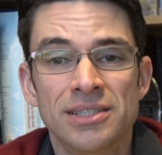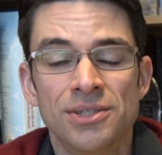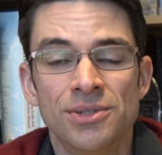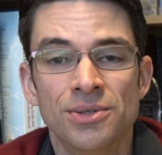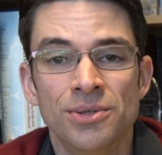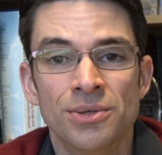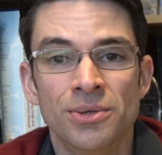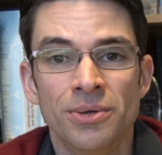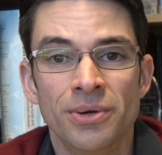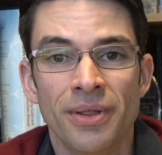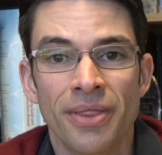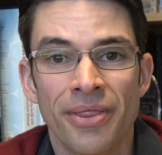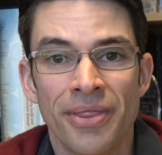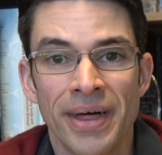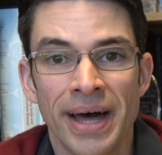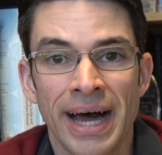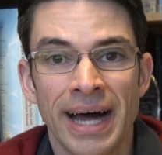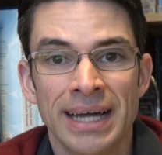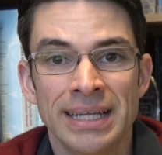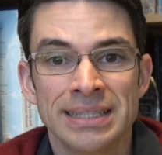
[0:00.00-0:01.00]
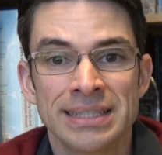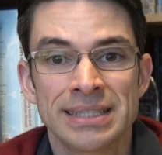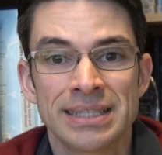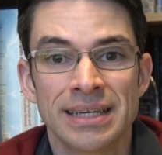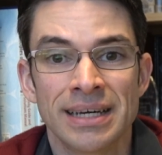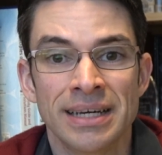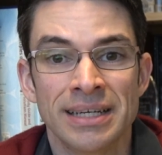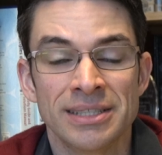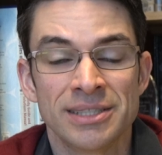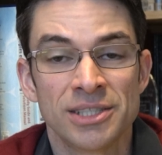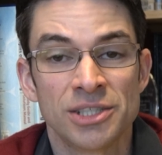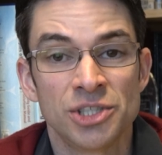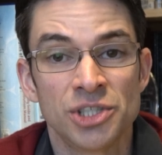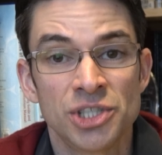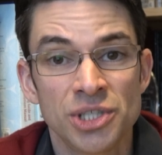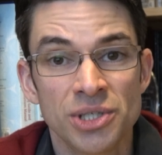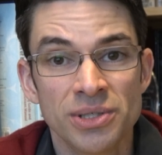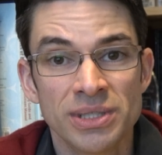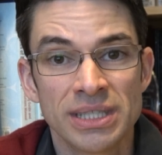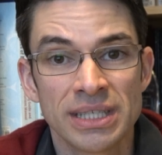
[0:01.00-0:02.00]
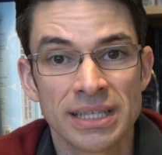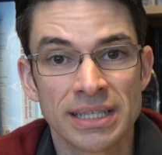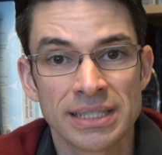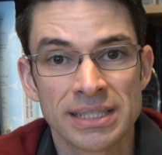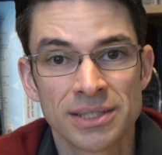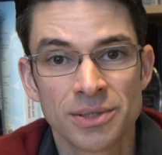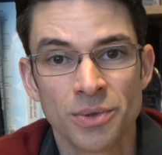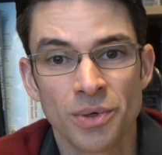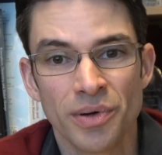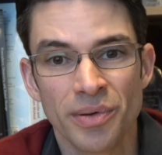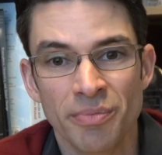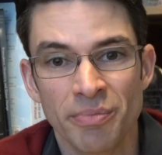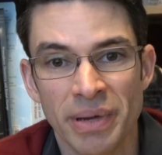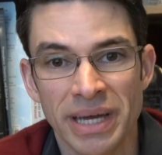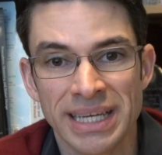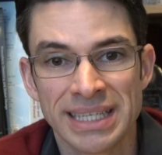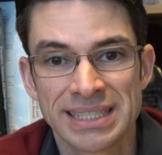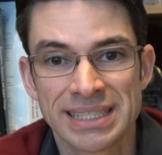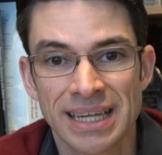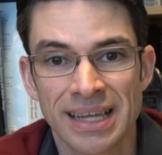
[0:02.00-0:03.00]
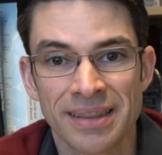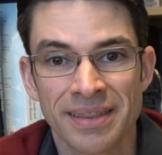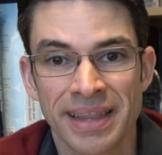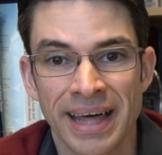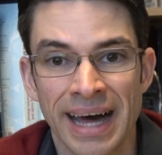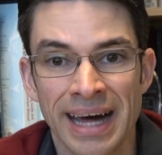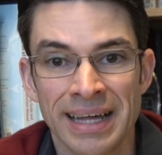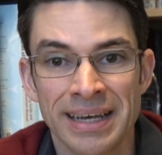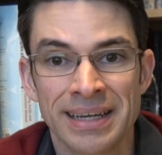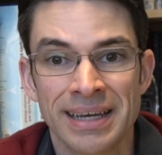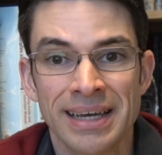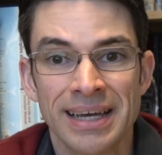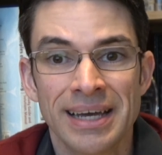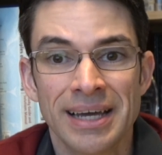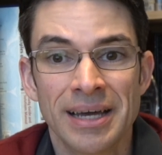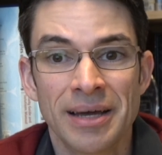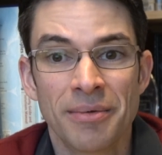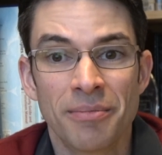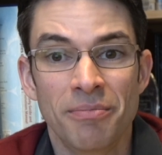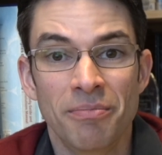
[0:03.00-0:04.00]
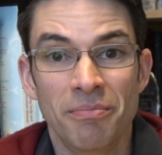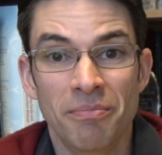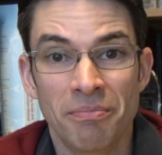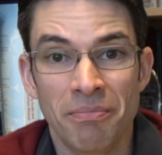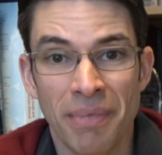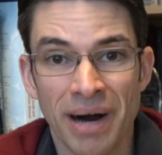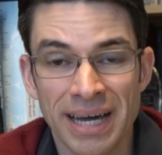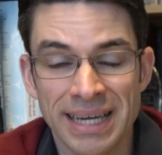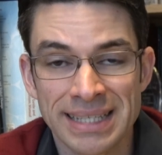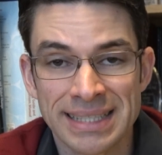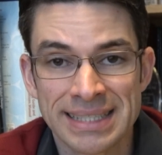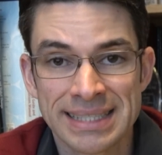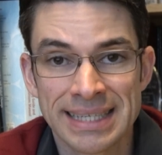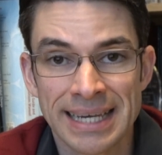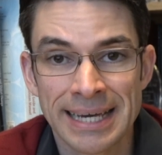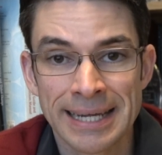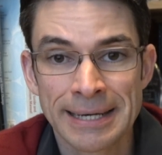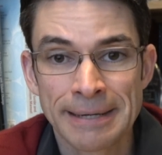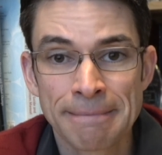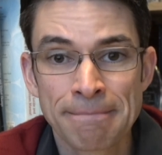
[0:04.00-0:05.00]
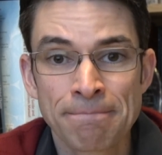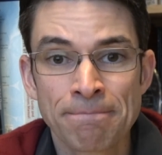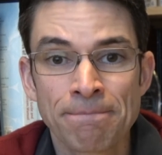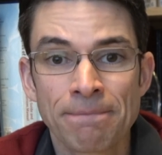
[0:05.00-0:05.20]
to that uh, to choosing a school based on that mindset.